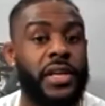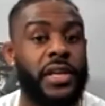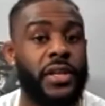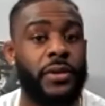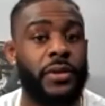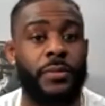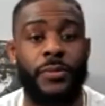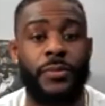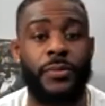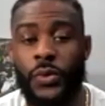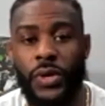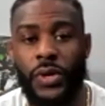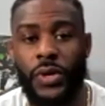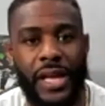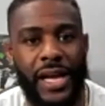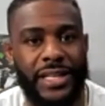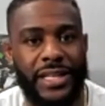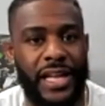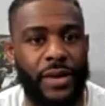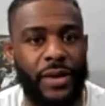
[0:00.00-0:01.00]
utilize
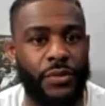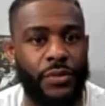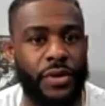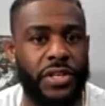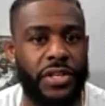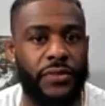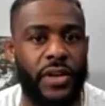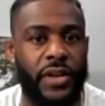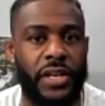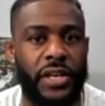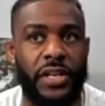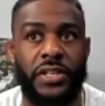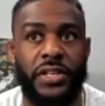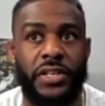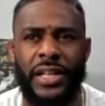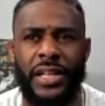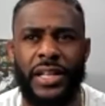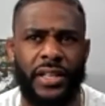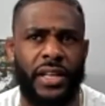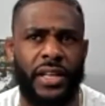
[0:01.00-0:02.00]
that reach advantage. I
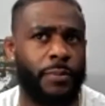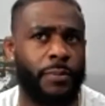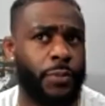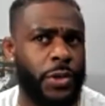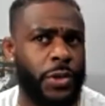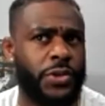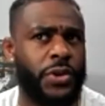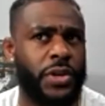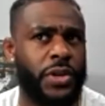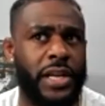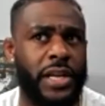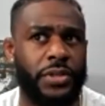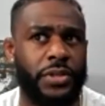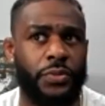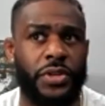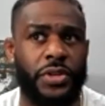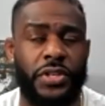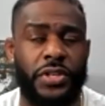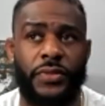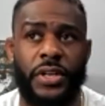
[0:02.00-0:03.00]
think I'm pretty sure he has a reach
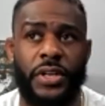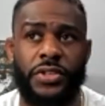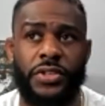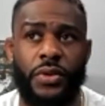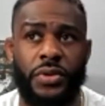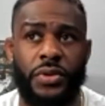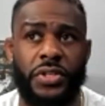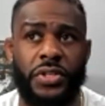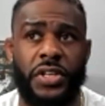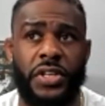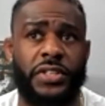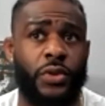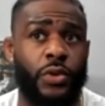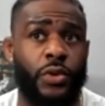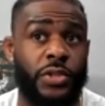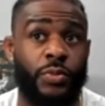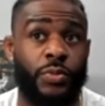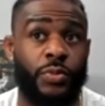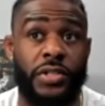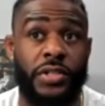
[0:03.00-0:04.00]
advantage going to this, or it's
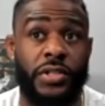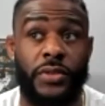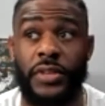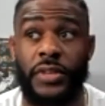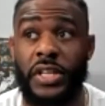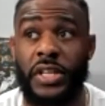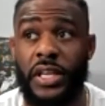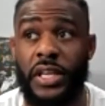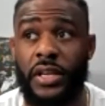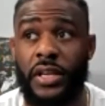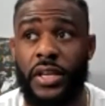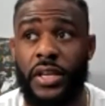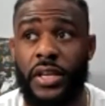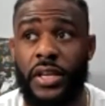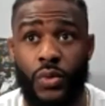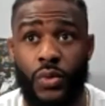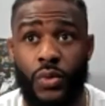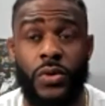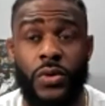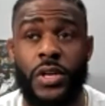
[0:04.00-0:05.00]
relatively
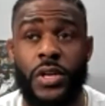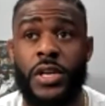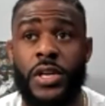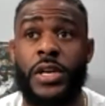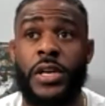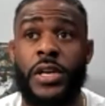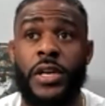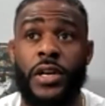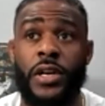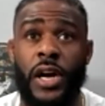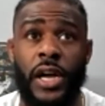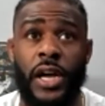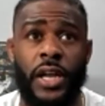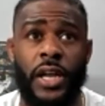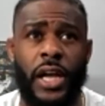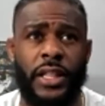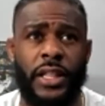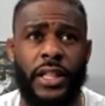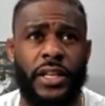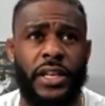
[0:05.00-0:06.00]
equal. Uh, I
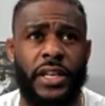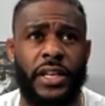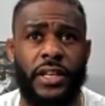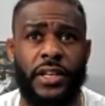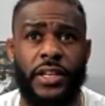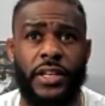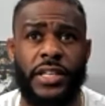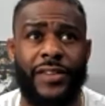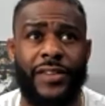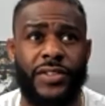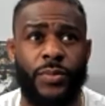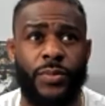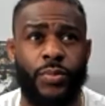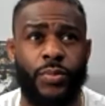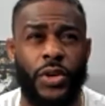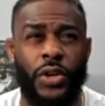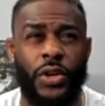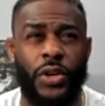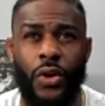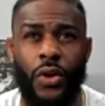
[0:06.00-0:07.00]
think Nate does have some pretty
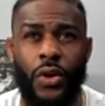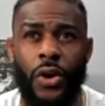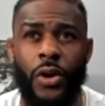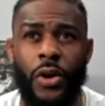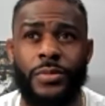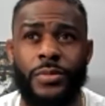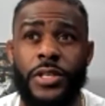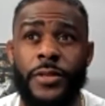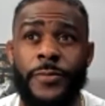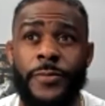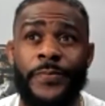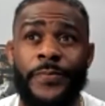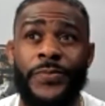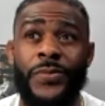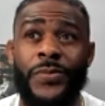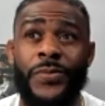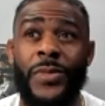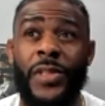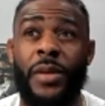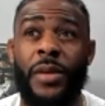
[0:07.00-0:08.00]
long arms,
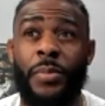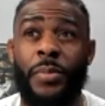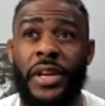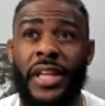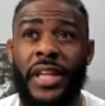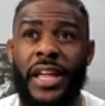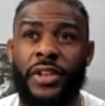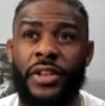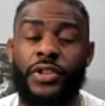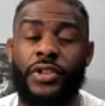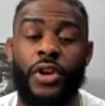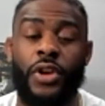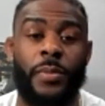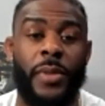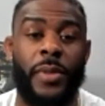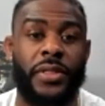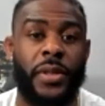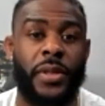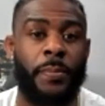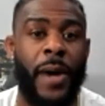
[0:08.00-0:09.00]
but again, you're talking about
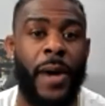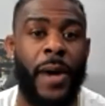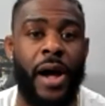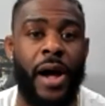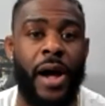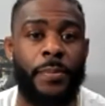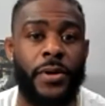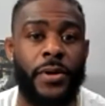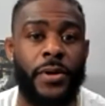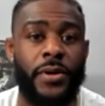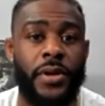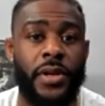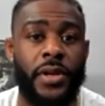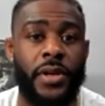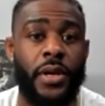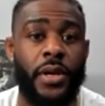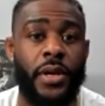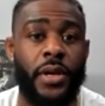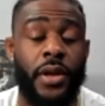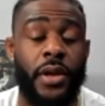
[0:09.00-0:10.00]
the pop
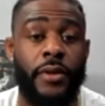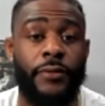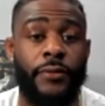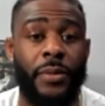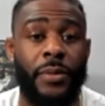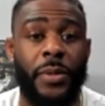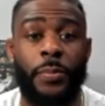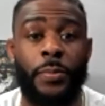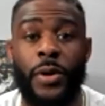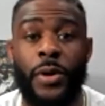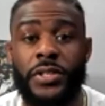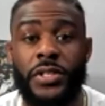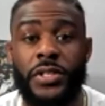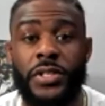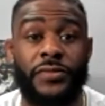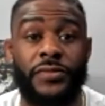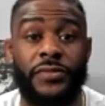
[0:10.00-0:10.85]
from the punches of